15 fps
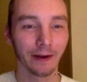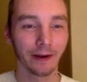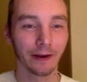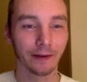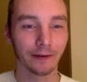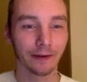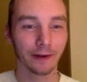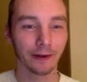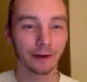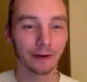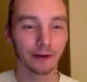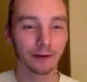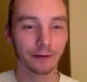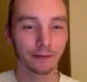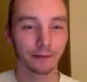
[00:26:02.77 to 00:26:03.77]
And so now
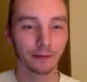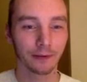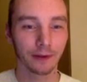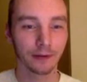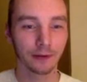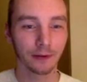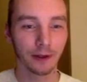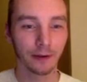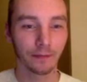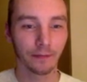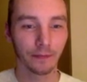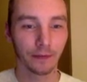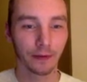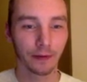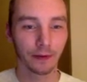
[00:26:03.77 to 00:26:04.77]
let's do that.
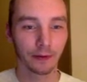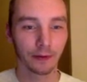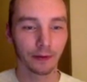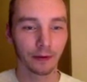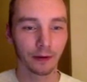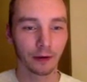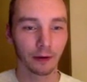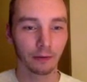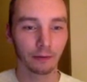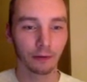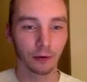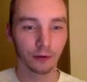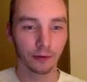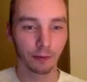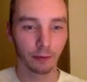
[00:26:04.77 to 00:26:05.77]
Oh, of
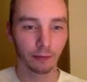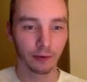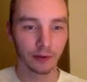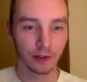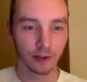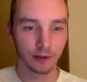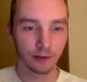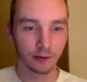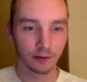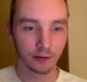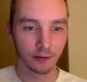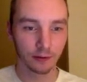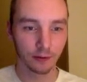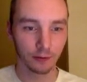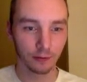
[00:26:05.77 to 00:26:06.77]
course the problem is he's
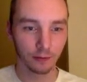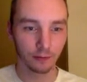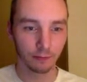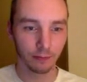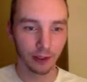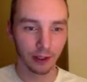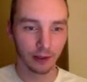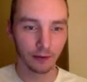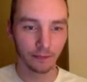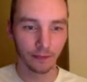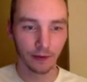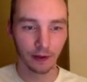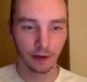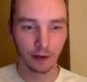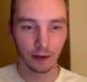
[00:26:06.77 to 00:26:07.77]
too big.
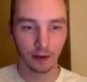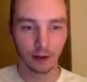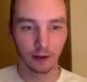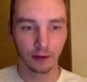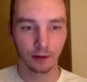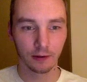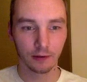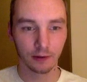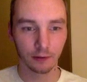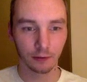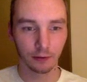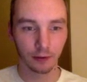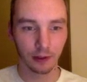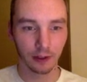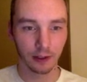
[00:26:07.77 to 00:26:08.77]
So we'll
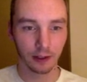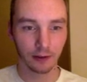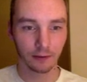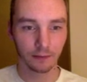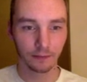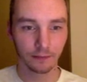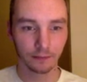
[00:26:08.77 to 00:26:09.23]
do that again.